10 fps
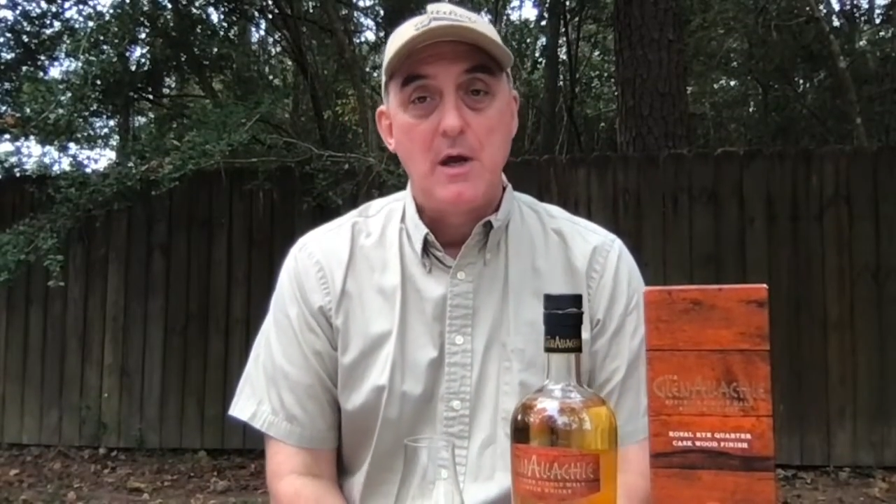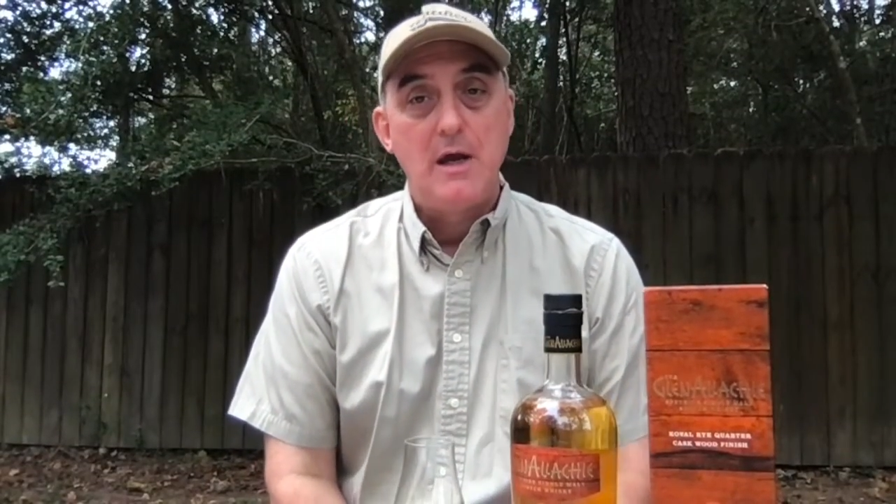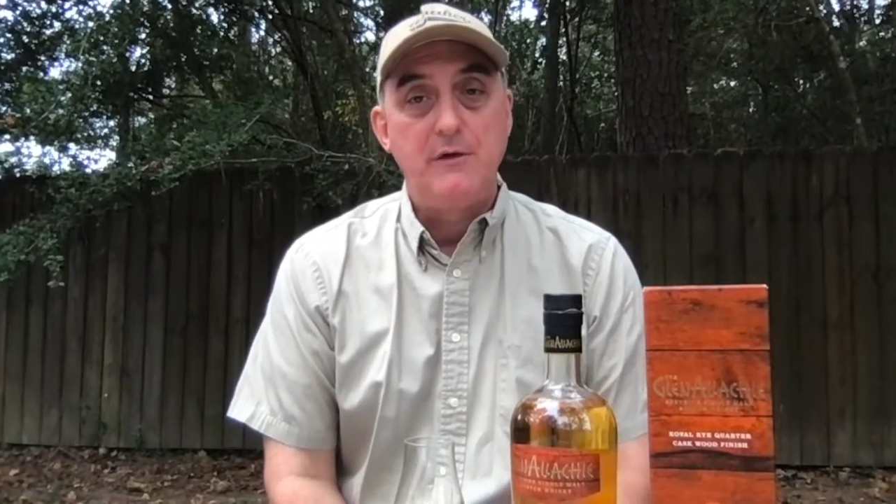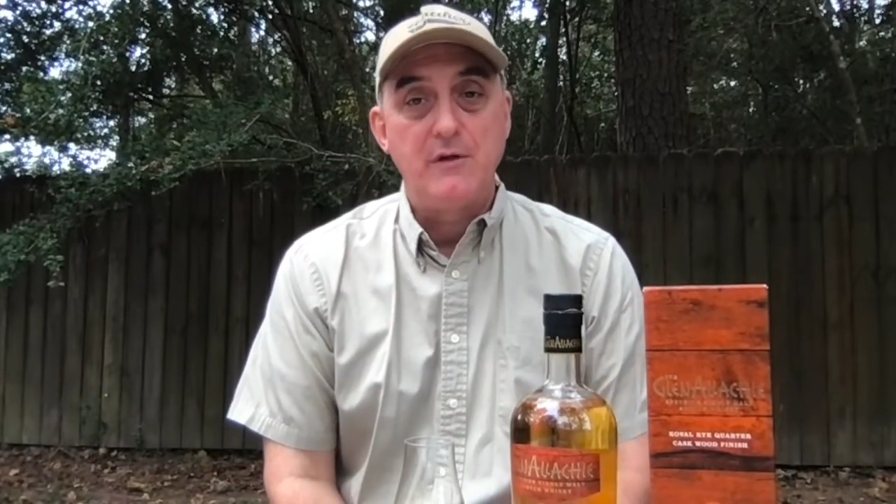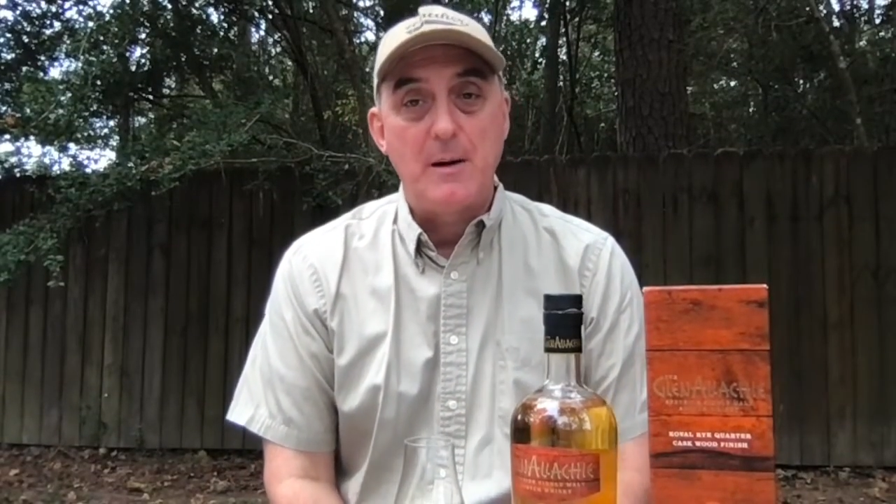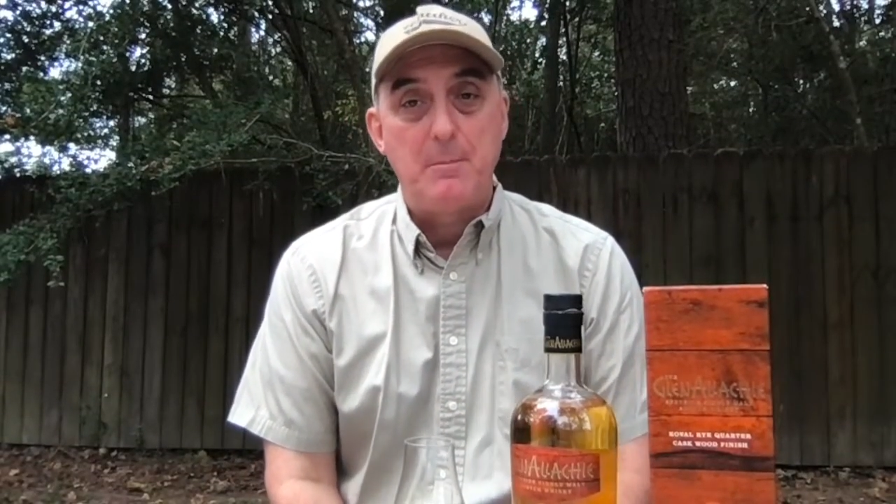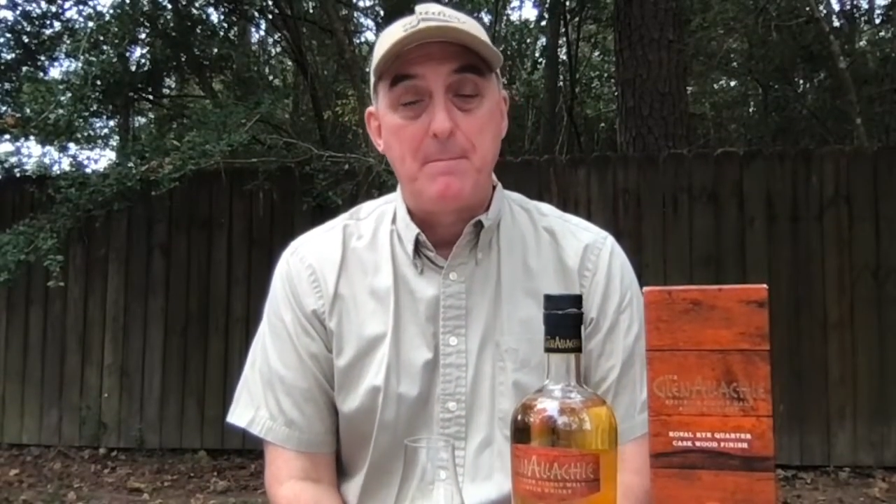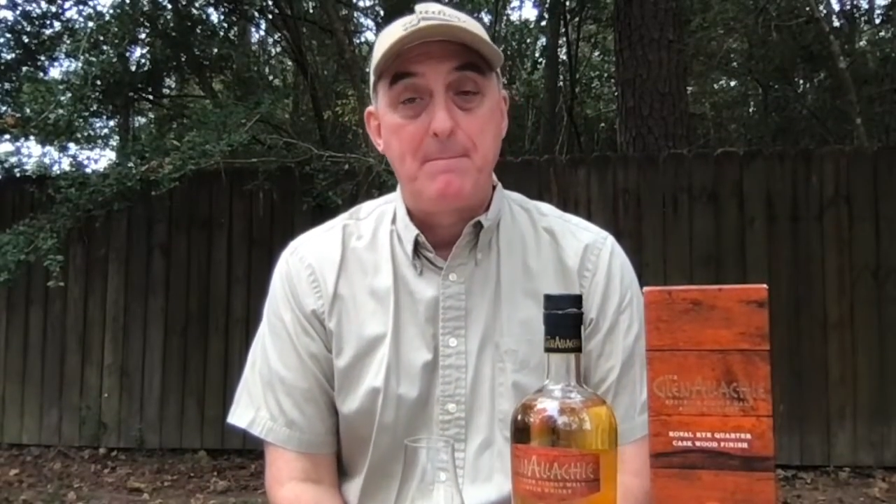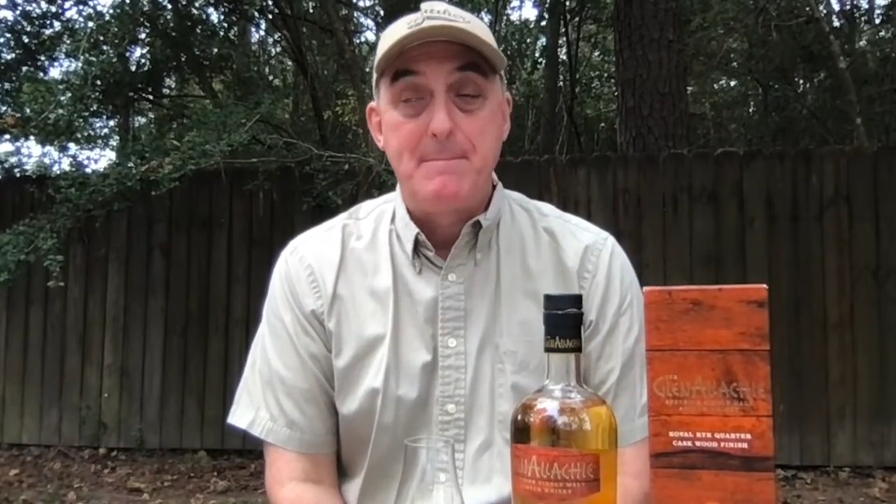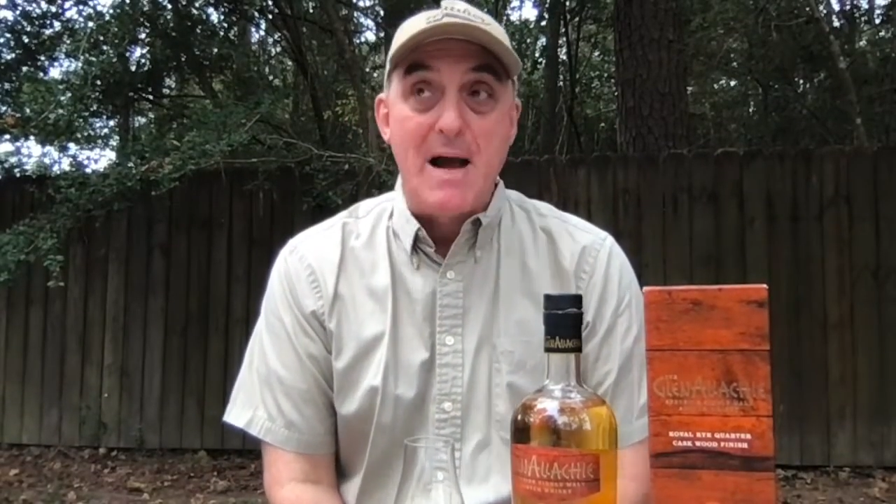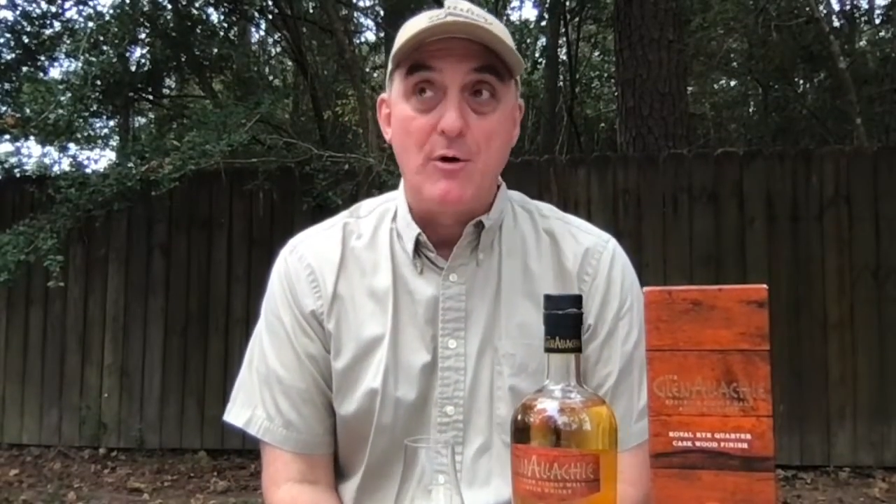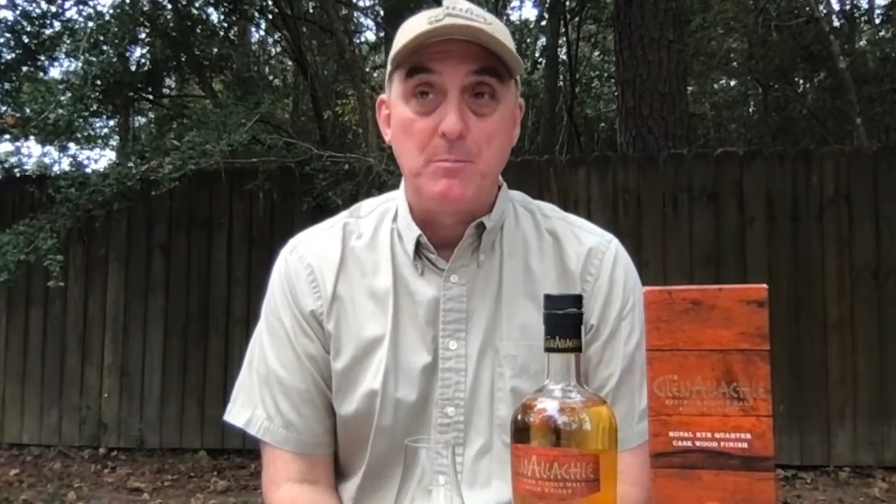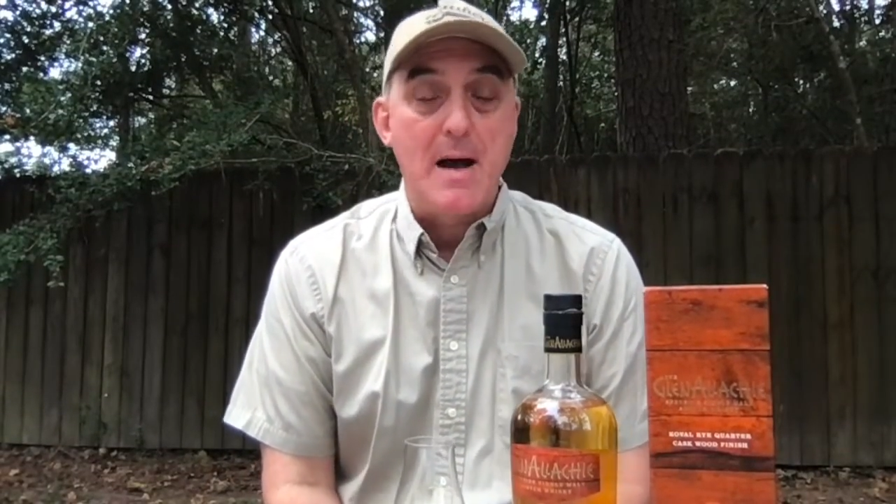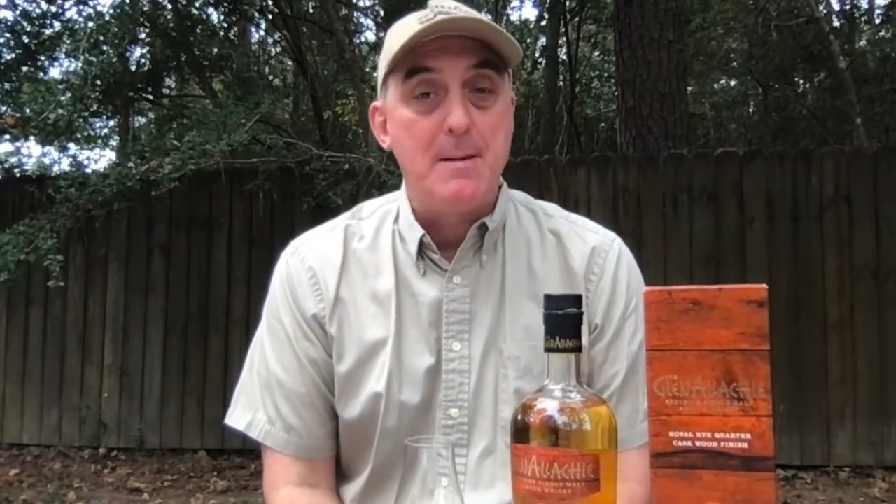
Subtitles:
he's not bound by